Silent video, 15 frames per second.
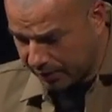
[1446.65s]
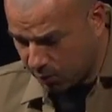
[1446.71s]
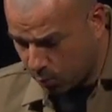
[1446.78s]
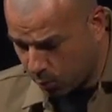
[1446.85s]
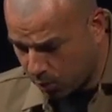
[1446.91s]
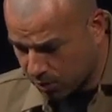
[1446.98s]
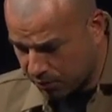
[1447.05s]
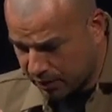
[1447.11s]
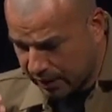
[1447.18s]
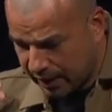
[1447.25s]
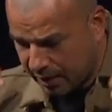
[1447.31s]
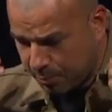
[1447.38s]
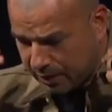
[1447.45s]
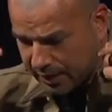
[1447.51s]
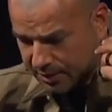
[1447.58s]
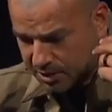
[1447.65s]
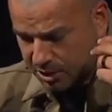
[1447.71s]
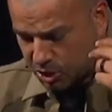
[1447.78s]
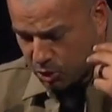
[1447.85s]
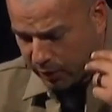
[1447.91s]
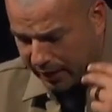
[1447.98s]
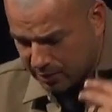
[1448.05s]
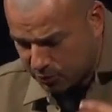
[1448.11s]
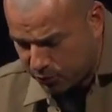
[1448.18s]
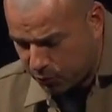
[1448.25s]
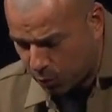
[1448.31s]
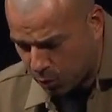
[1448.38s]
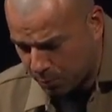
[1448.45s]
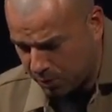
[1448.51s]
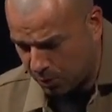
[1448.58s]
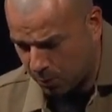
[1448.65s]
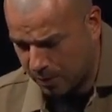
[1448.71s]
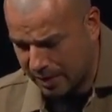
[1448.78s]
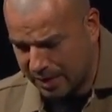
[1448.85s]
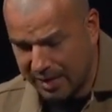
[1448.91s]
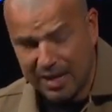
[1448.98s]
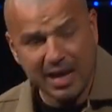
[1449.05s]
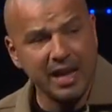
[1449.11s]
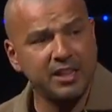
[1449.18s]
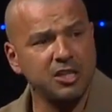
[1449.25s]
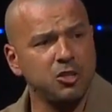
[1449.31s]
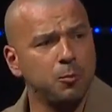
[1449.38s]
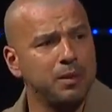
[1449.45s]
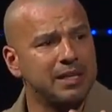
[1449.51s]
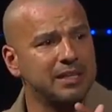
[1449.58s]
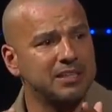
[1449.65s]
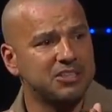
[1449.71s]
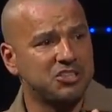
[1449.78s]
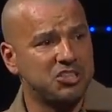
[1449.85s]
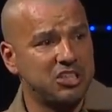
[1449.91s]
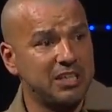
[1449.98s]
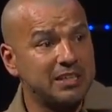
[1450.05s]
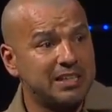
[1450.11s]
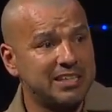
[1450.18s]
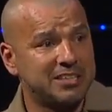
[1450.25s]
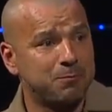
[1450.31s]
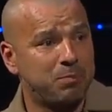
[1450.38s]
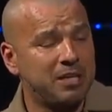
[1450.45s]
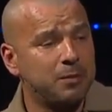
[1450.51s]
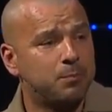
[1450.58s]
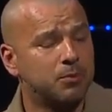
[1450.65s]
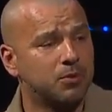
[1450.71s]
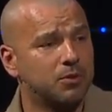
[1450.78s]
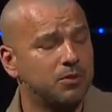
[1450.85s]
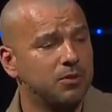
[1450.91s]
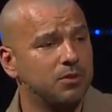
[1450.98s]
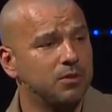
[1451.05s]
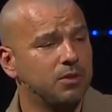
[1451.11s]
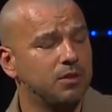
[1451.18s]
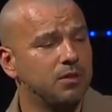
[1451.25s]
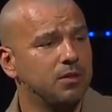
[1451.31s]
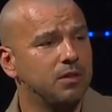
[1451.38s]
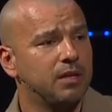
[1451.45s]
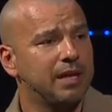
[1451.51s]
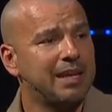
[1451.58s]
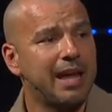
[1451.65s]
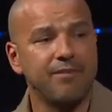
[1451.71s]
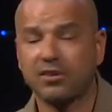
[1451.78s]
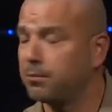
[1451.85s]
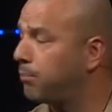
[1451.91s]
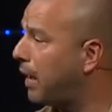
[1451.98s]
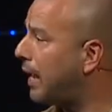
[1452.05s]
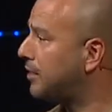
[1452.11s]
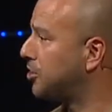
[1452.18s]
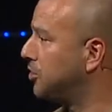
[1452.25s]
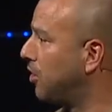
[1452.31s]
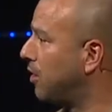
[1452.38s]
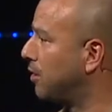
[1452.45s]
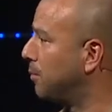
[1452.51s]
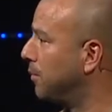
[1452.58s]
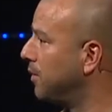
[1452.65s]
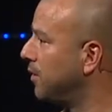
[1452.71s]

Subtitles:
the Word of God, begins to transform you. And then you begin to see these people and have compassion on them.